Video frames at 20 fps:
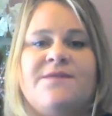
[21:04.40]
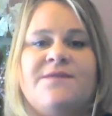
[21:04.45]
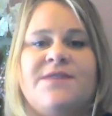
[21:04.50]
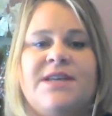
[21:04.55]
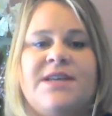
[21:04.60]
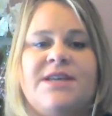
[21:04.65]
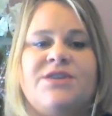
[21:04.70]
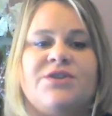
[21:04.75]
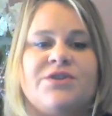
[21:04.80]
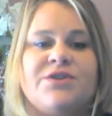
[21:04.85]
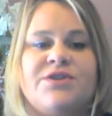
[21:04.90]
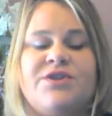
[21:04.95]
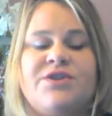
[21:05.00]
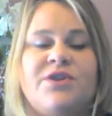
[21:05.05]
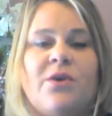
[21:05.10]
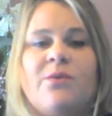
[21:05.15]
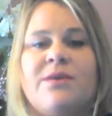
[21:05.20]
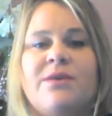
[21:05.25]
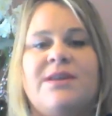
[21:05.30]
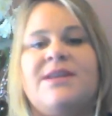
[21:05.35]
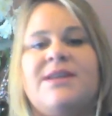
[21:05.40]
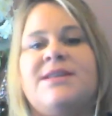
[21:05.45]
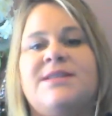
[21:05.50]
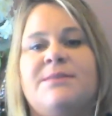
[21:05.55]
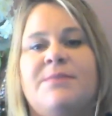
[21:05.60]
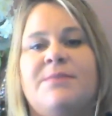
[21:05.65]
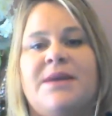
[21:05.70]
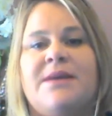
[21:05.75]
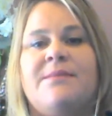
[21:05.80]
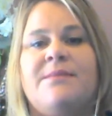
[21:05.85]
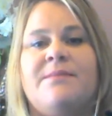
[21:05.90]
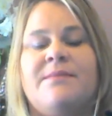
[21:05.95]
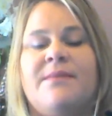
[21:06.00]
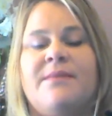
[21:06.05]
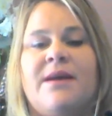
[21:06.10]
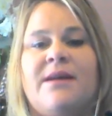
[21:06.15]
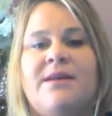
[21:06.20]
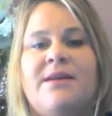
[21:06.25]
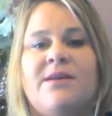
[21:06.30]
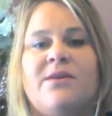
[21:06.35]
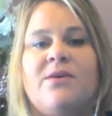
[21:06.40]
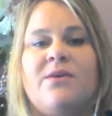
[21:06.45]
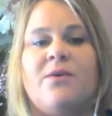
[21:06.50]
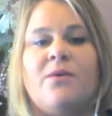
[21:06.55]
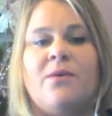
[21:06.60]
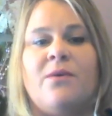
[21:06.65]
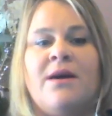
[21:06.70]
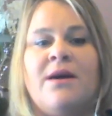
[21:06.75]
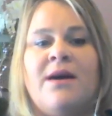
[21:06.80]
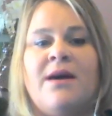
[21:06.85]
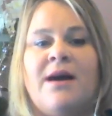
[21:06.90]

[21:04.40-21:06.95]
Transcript: of teachers don't need to be, you know,